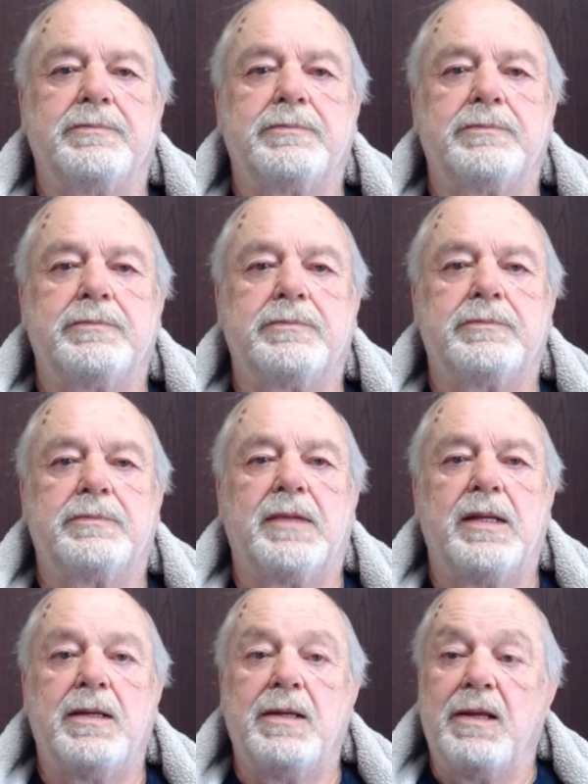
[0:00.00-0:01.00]
Gotcha.
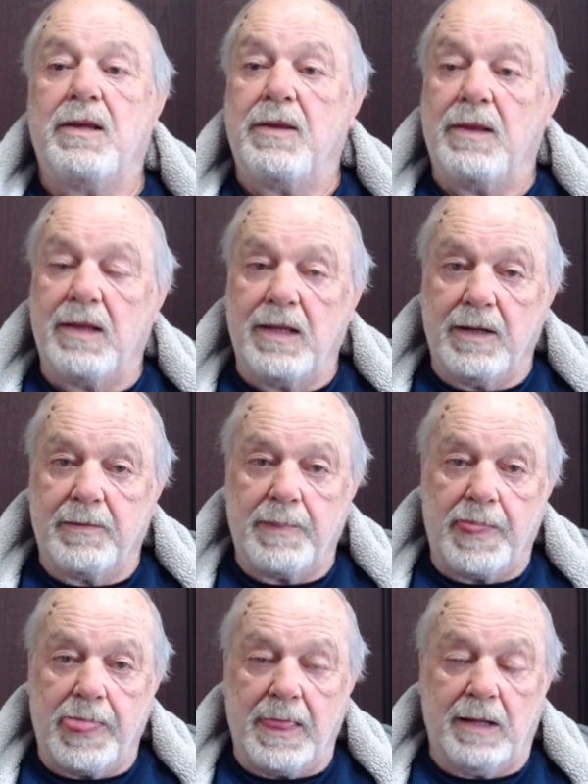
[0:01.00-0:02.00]
Which is
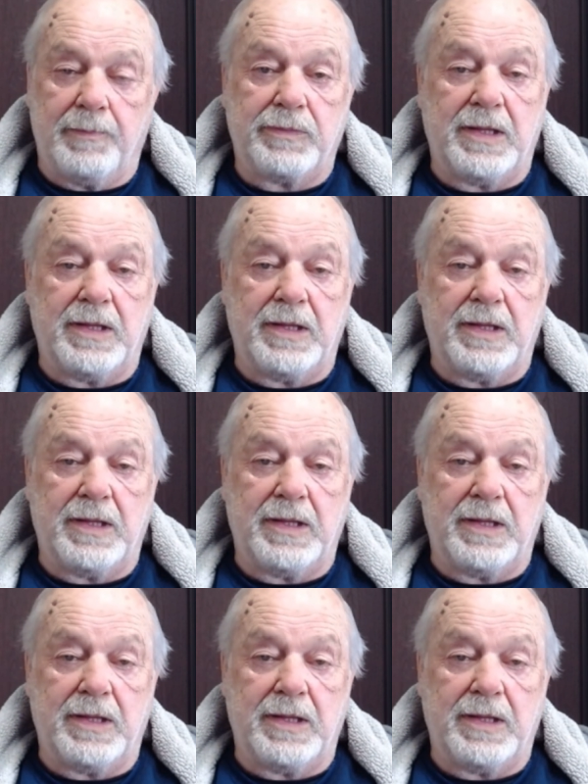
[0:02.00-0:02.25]
substantial, right?